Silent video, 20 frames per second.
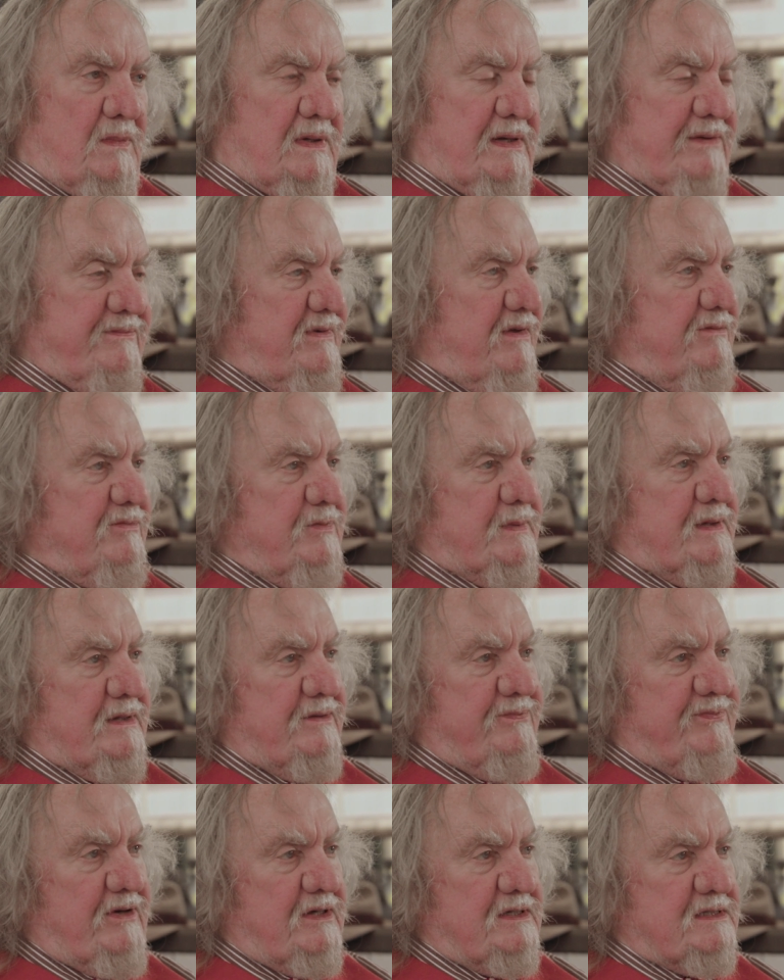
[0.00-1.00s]
Well, I've never been
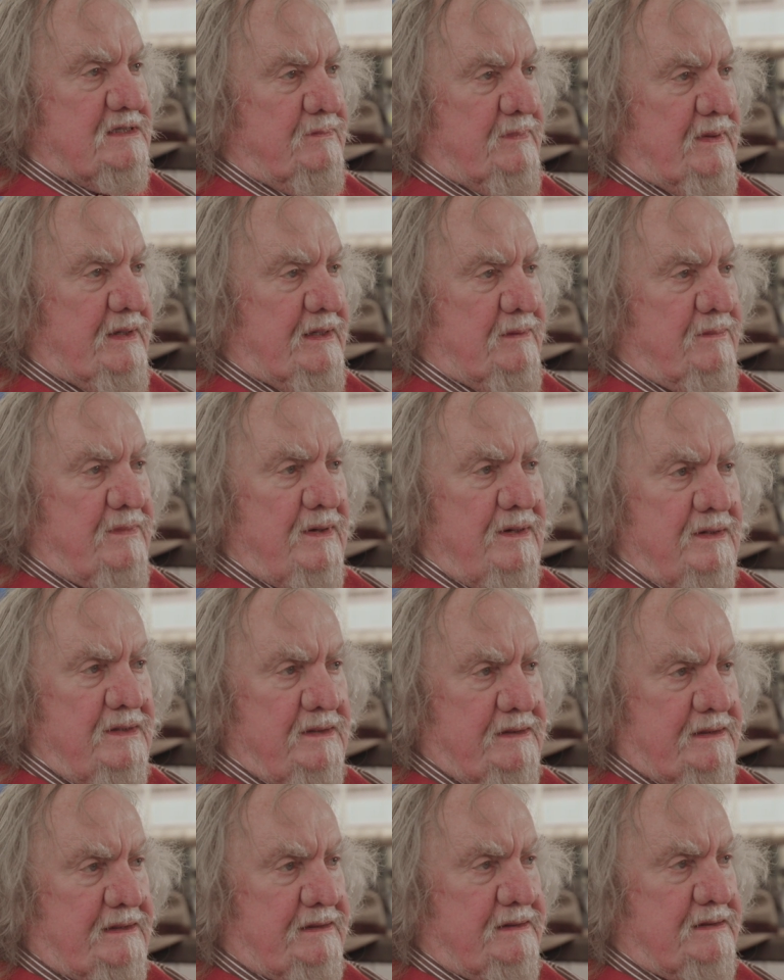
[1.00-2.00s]
affected by the
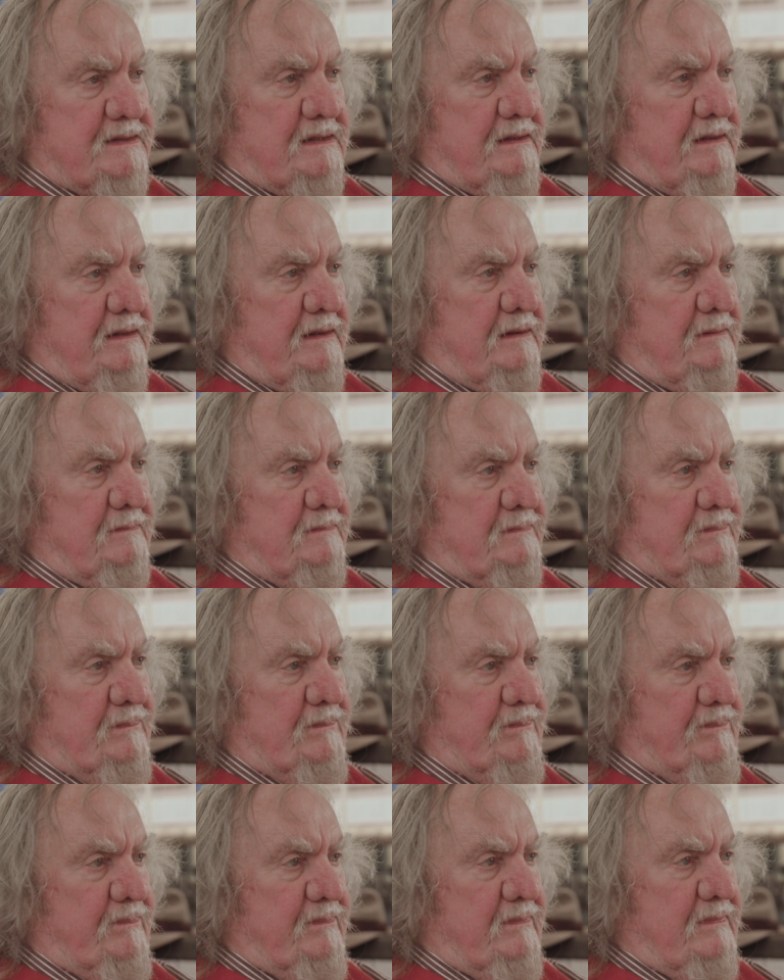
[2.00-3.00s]
market.
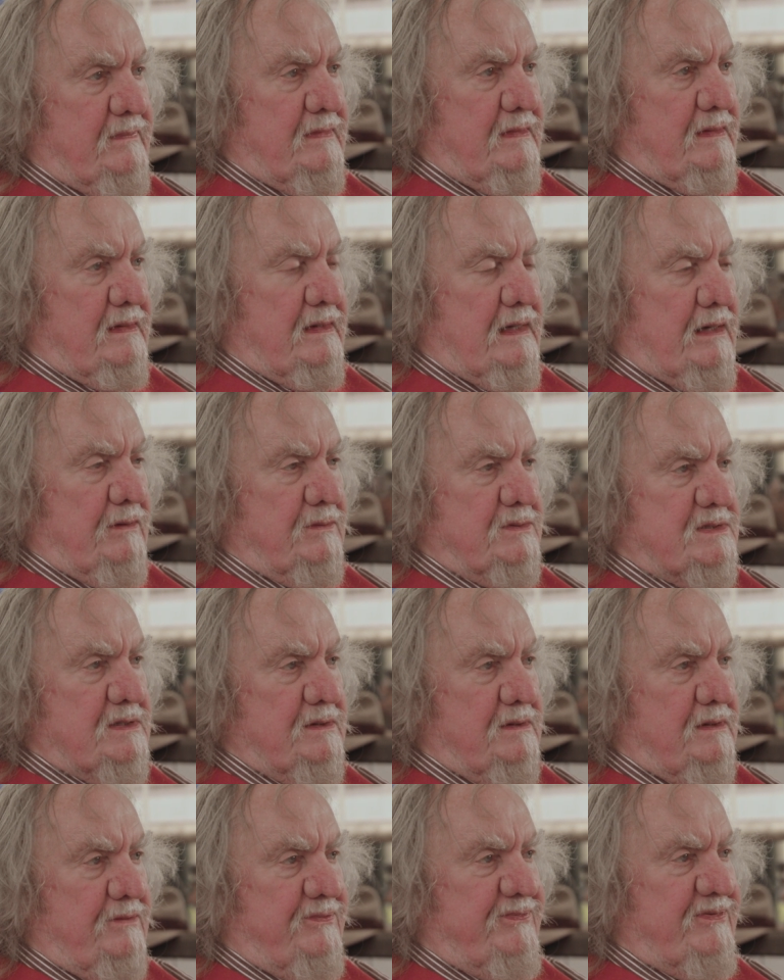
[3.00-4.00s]
I was
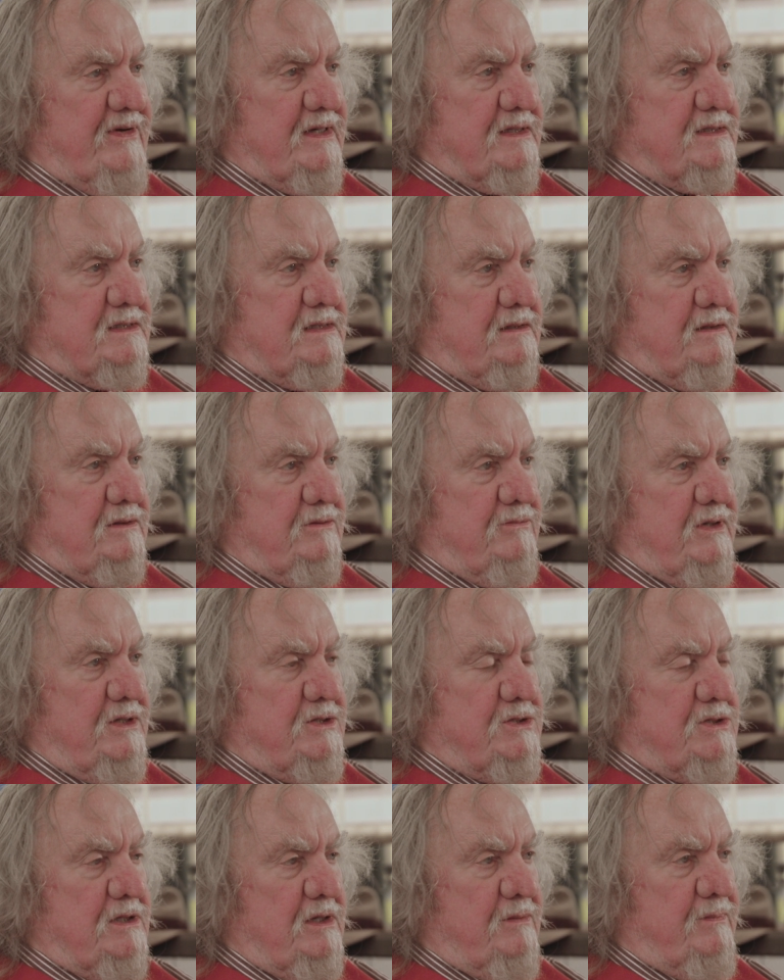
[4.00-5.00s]
affected
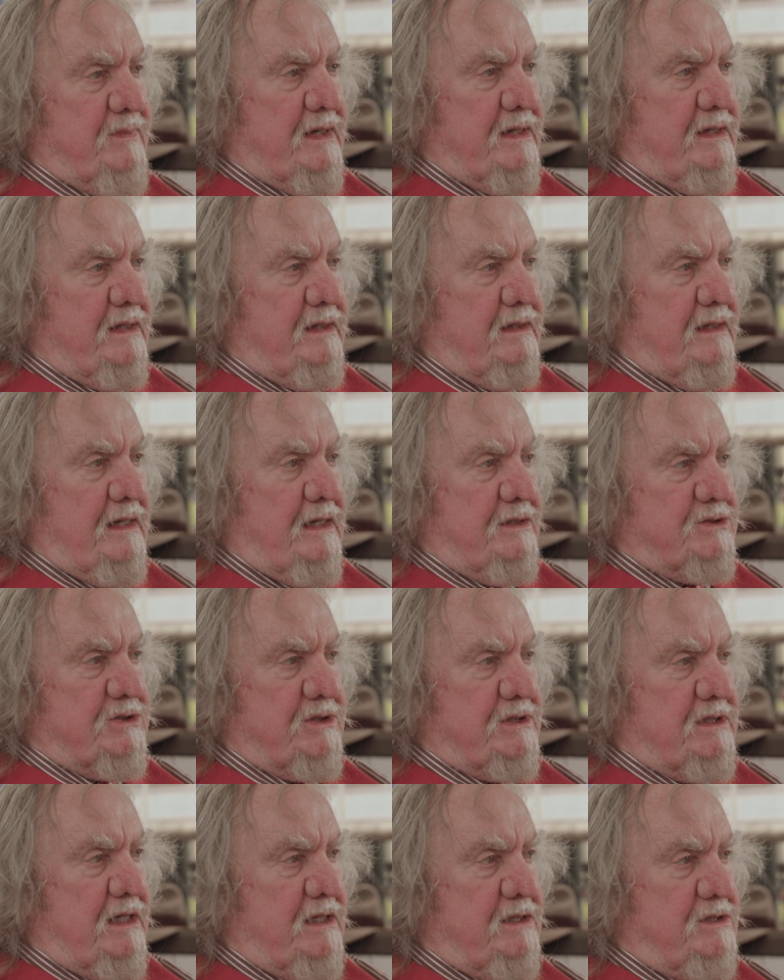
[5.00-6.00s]
originally by
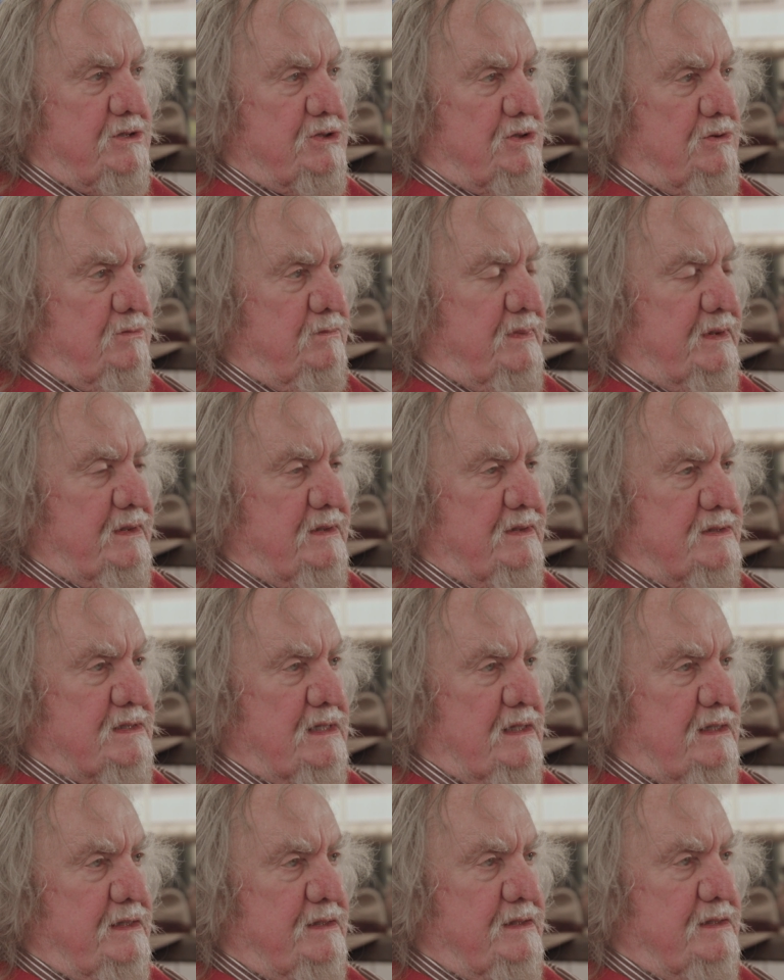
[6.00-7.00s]
education because
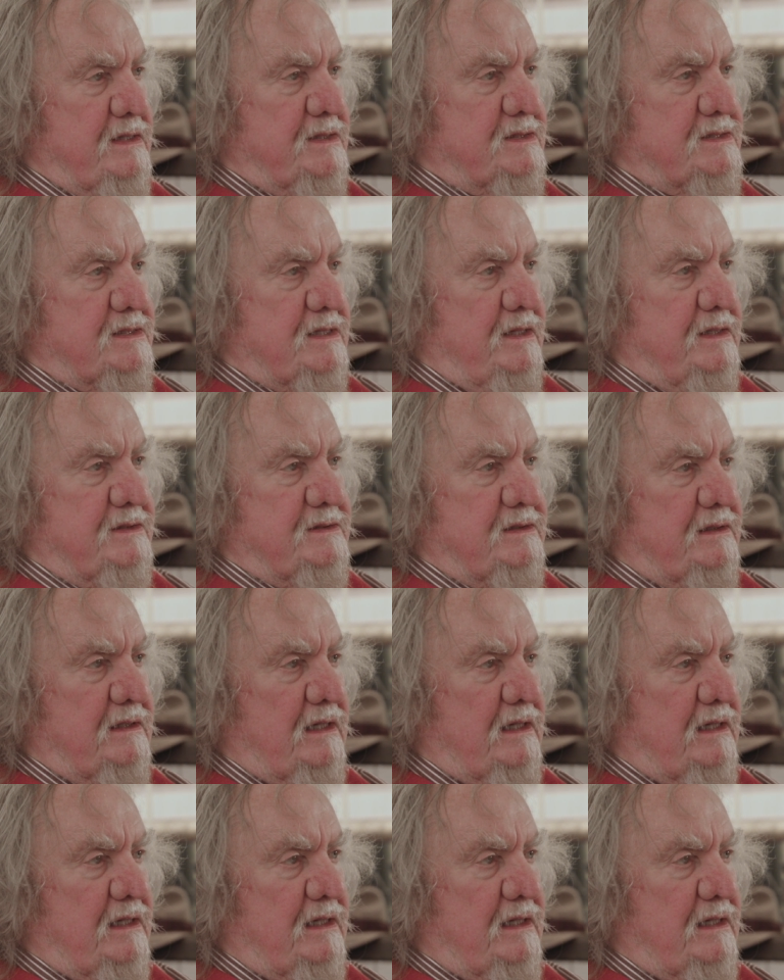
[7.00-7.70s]
I started